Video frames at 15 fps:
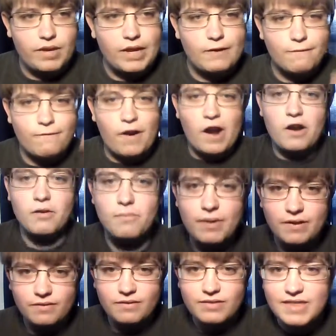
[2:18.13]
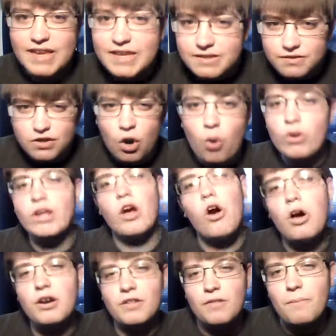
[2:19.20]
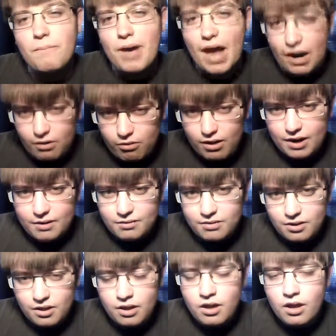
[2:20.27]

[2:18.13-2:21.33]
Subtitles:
environment things going on in the background,